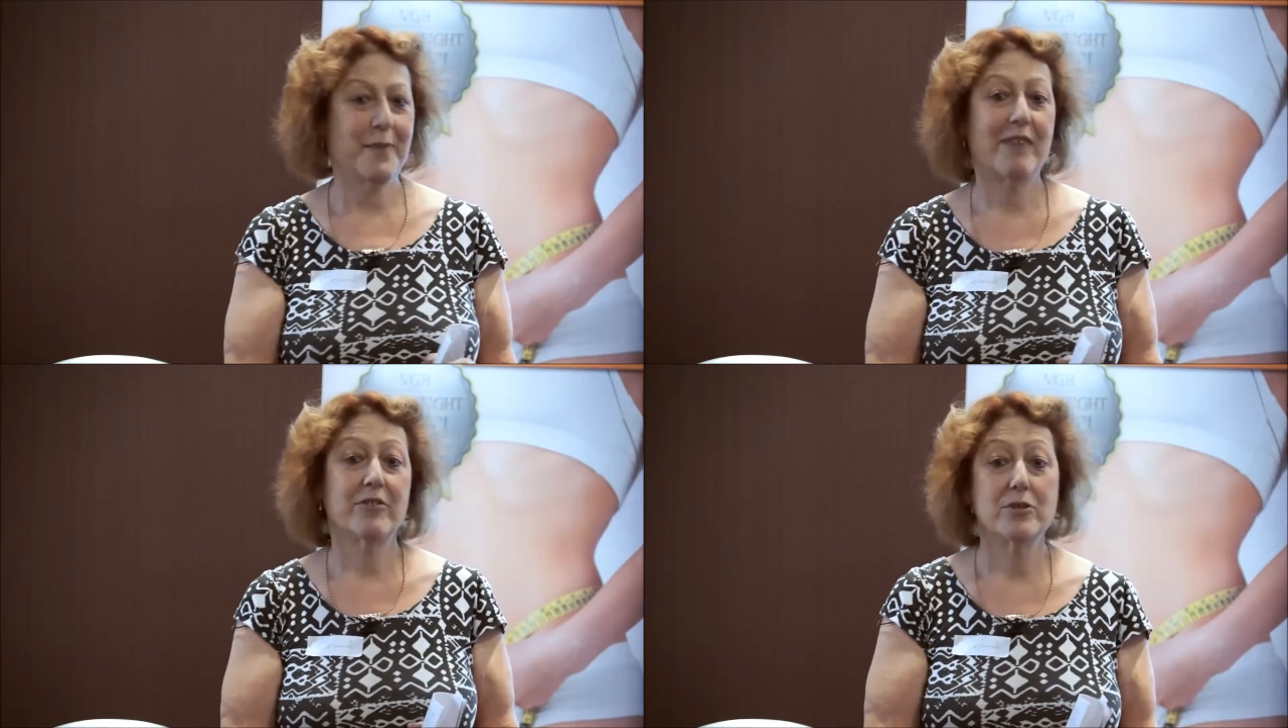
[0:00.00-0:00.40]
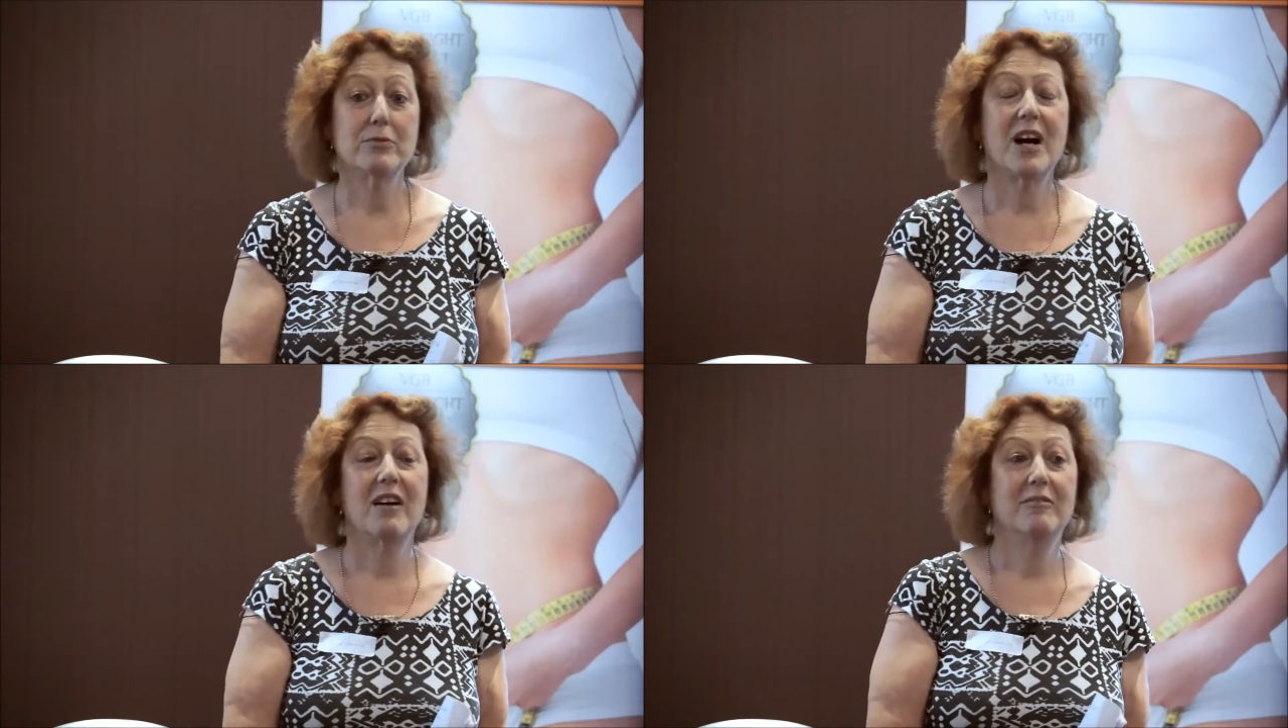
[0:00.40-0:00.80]
marital
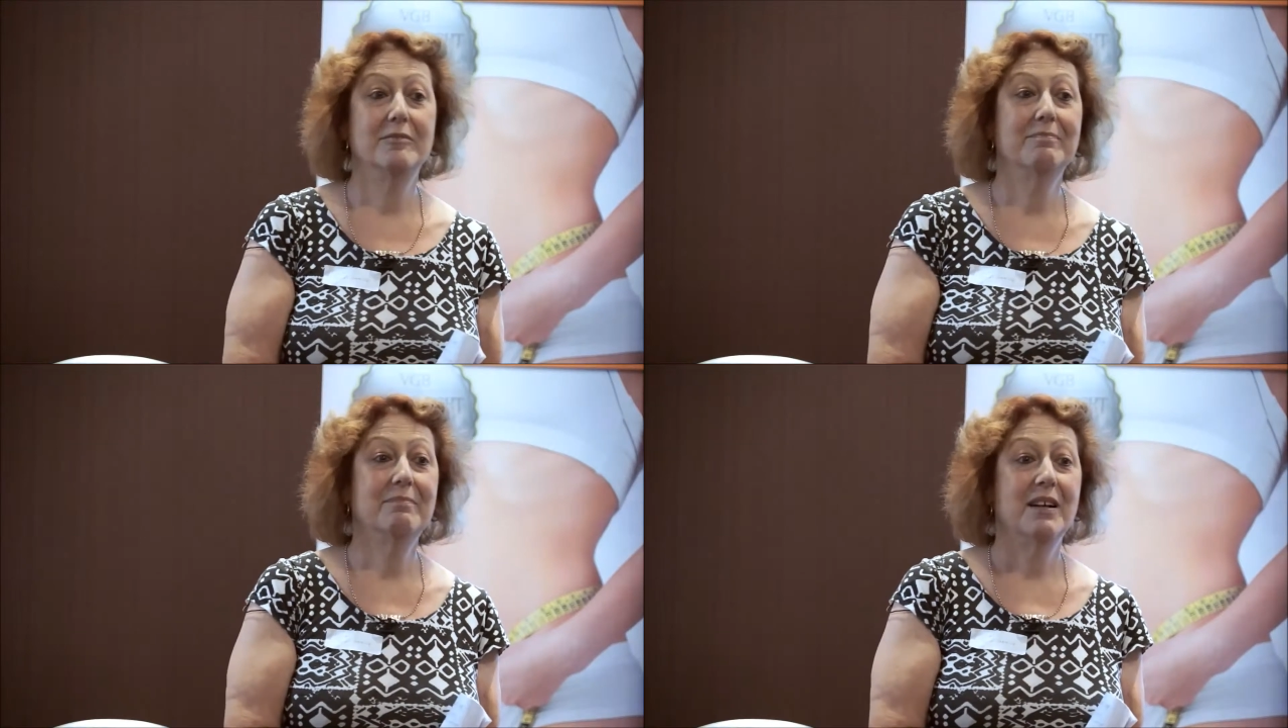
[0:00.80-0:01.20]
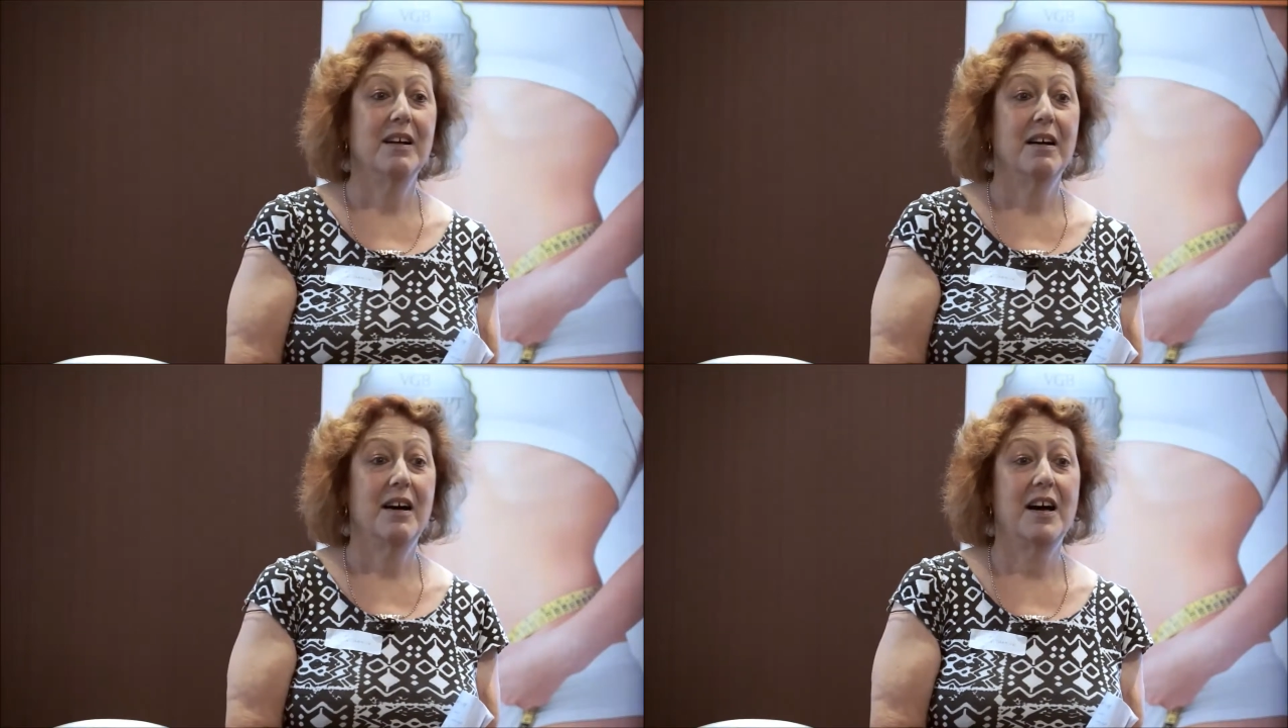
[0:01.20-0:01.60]
home
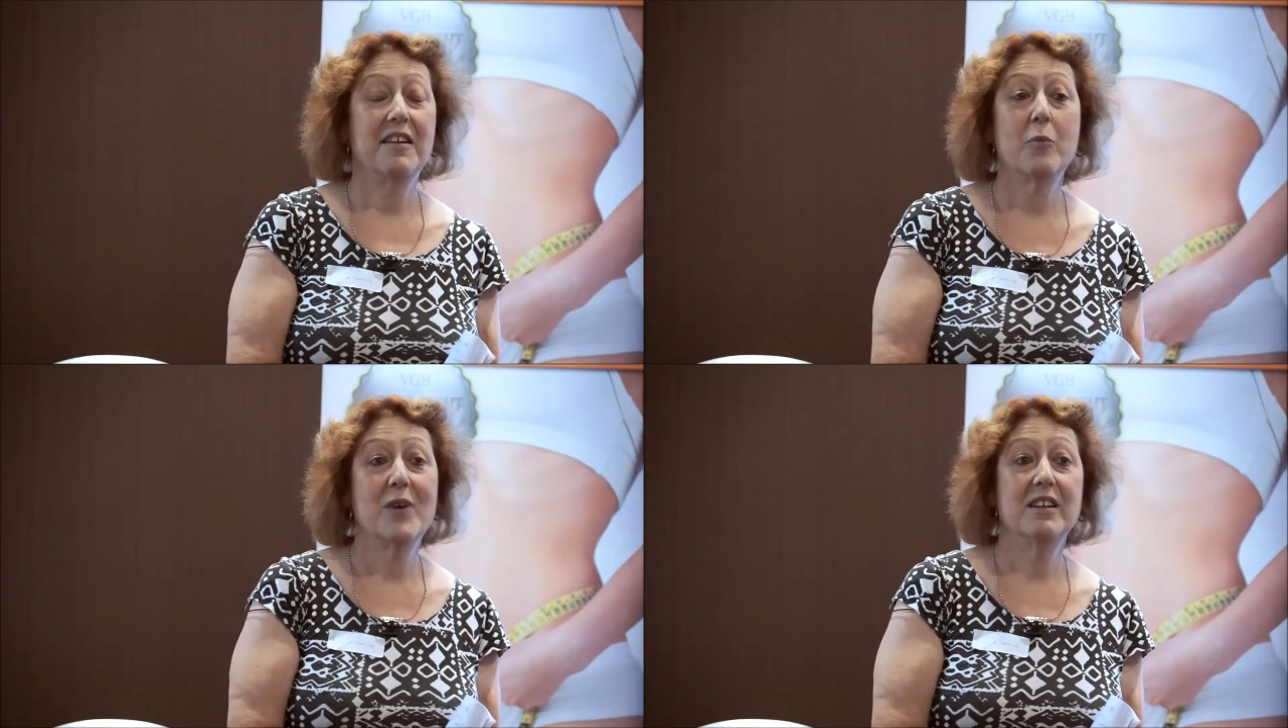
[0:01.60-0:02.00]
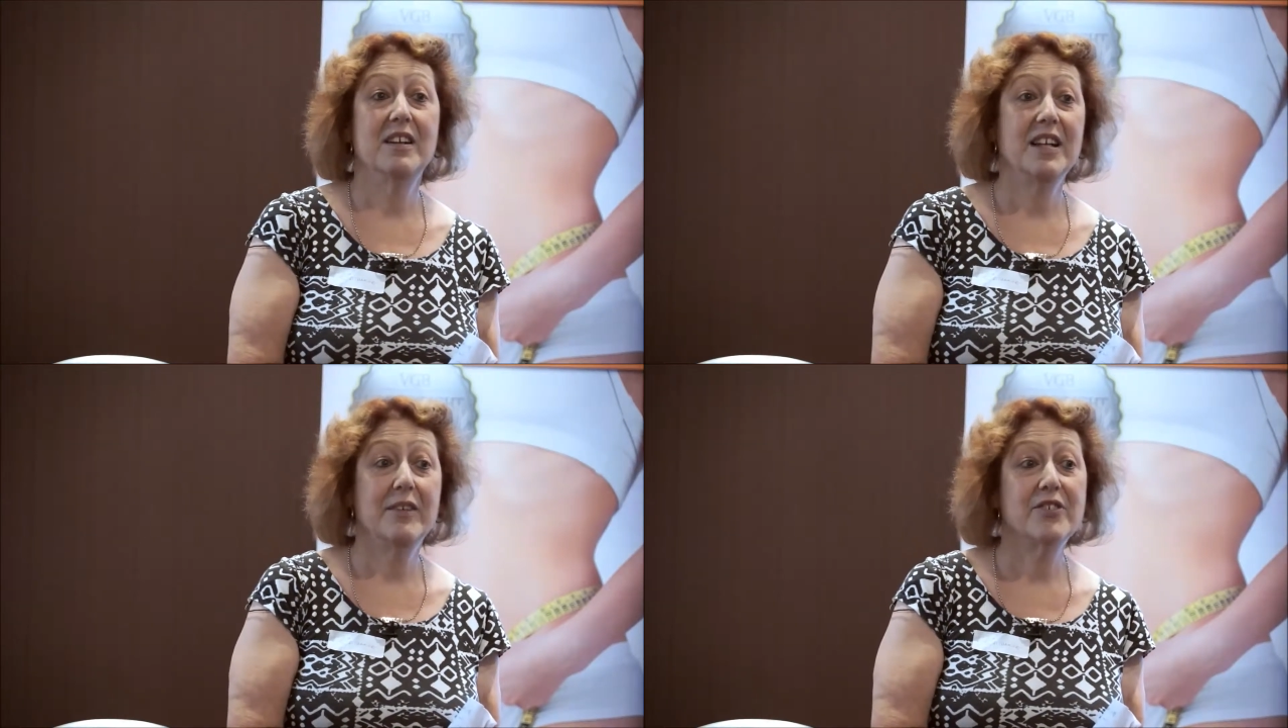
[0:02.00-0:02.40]
and I went
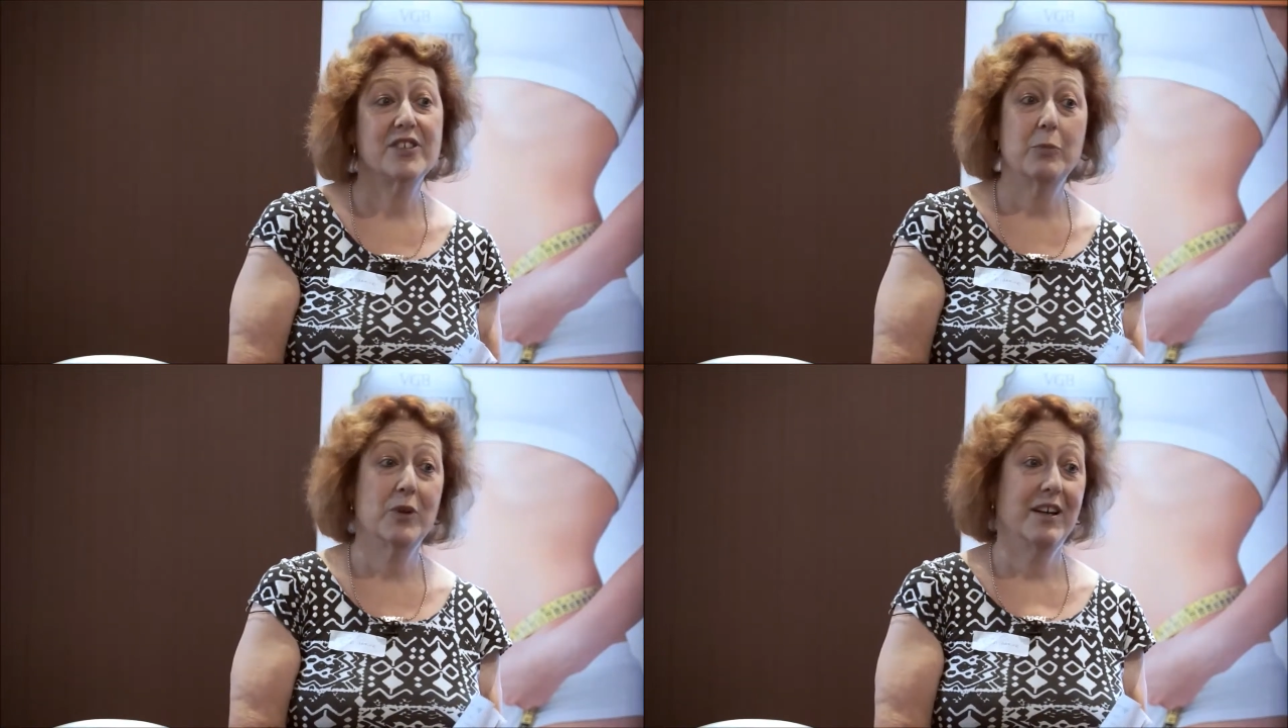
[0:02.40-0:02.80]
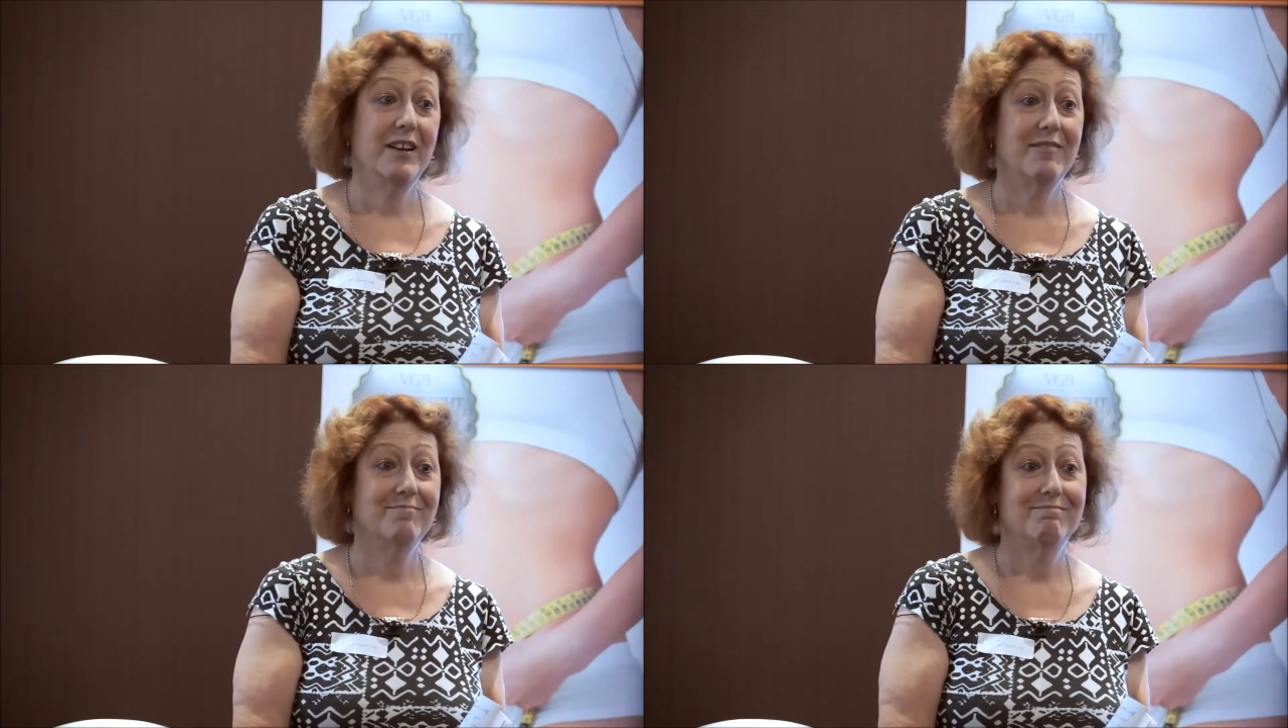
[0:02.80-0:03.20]
and lived somewhere